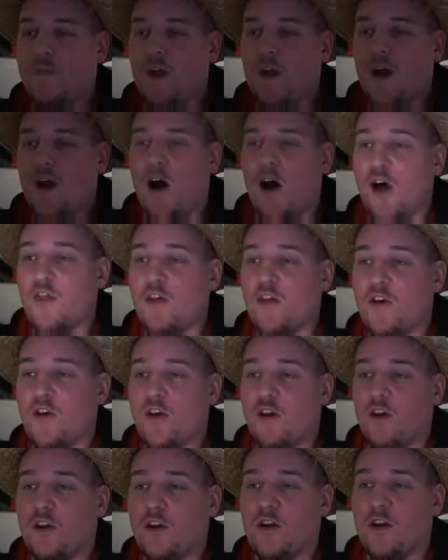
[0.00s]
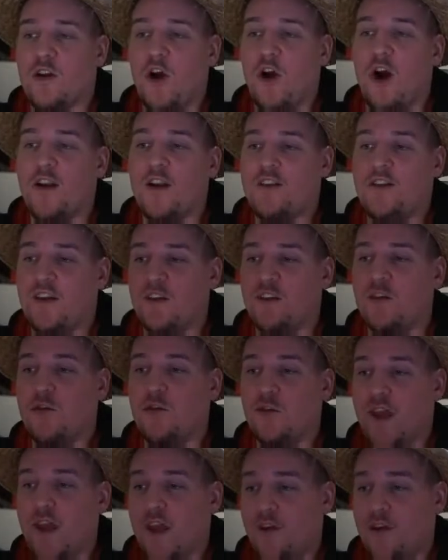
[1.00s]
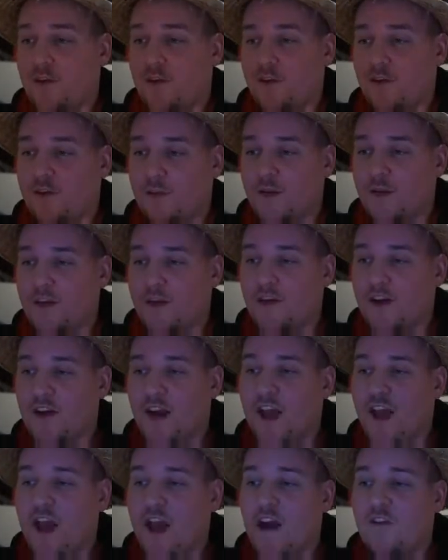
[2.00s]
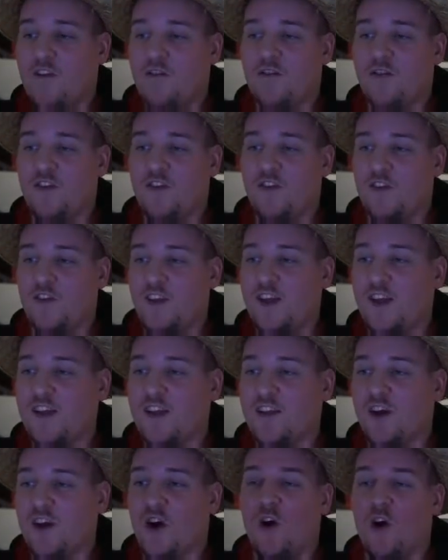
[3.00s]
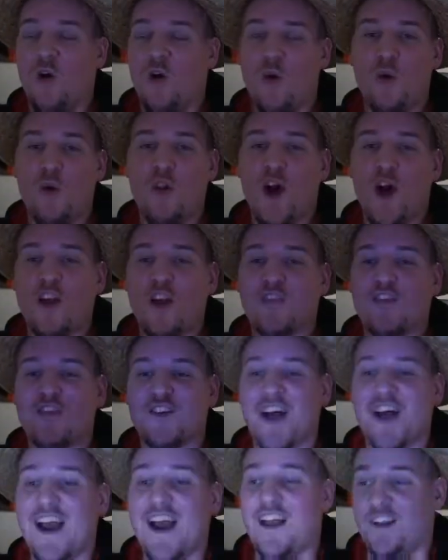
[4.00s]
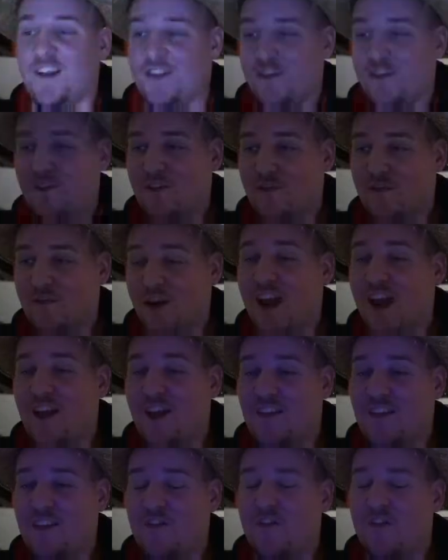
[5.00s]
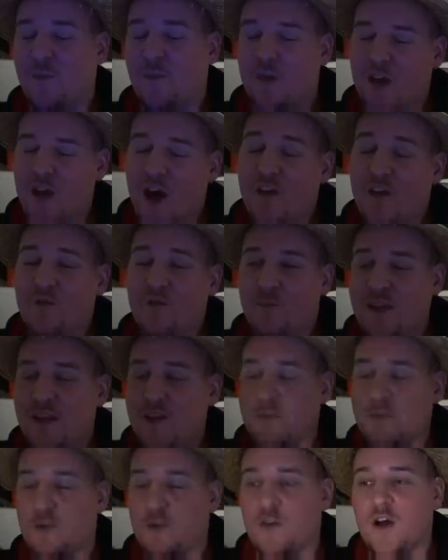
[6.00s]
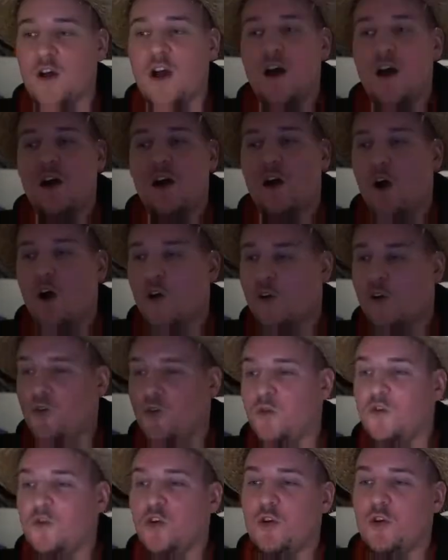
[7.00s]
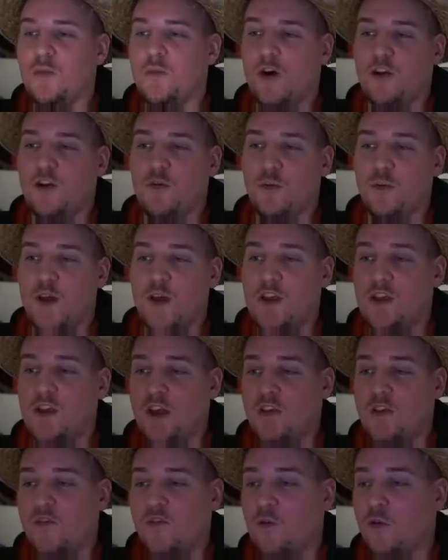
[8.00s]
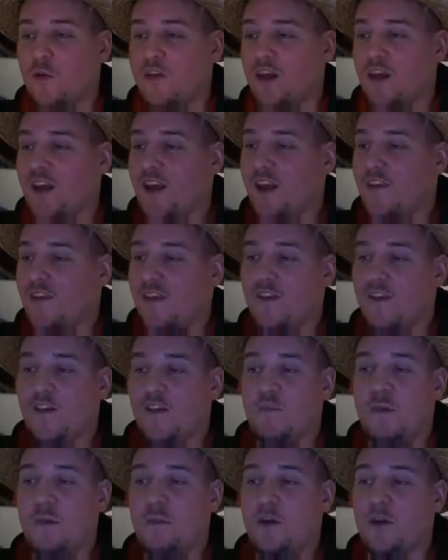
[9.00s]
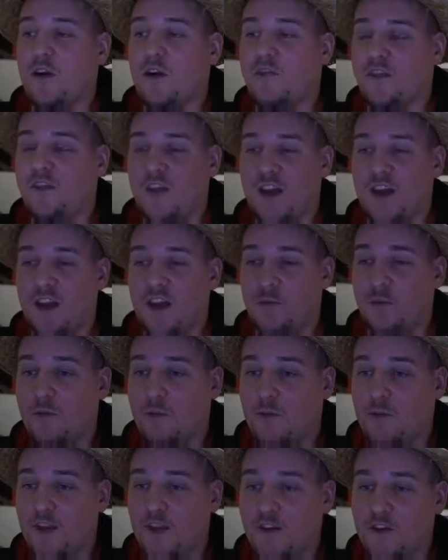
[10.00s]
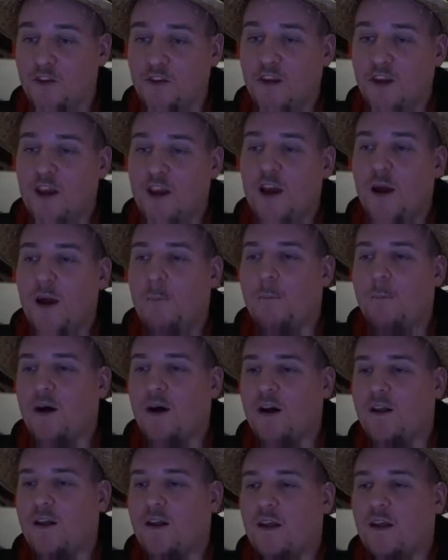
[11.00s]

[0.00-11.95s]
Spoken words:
other content creators, because I have seen a whole lot of silence, frankly, from a lot of people on YouTube, on Twitch, and of course I get that these people are affiliated with Blizzard, but